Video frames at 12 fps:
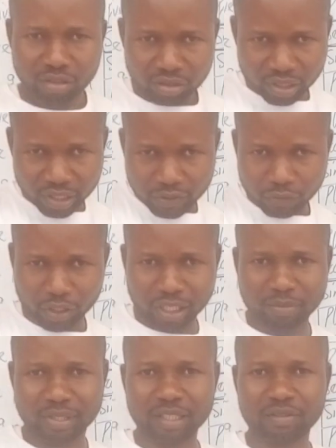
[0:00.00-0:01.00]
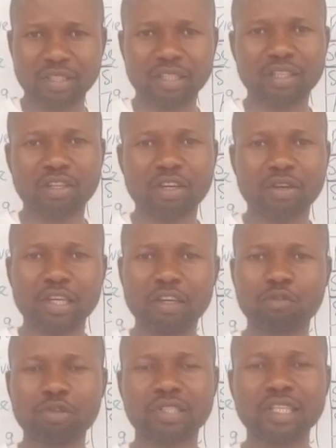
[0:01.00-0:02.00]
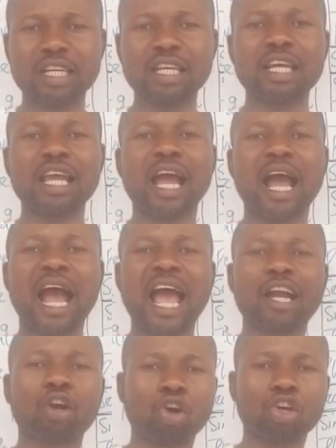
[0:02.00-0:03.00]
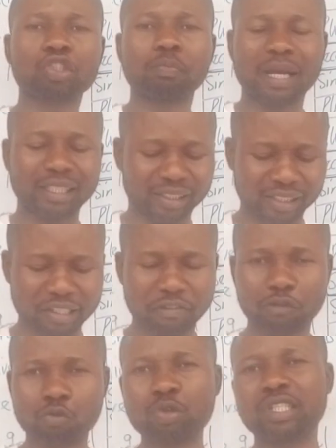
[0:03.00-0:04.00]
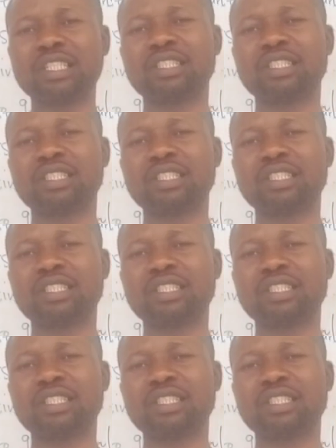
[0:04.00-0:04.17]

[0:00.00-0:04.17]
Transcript: is for themselves. If we say I cut myself with